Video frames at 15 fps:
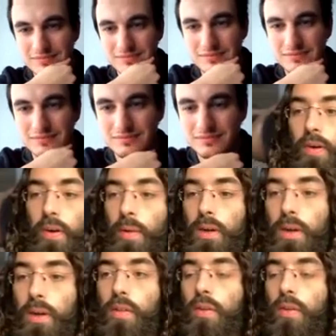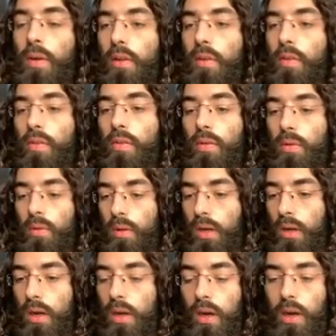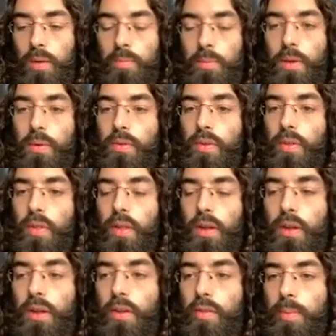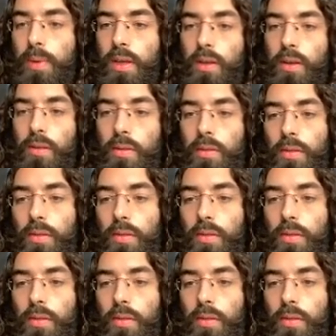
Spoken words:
Thank you very much. So let us all unmute and thank our speaker.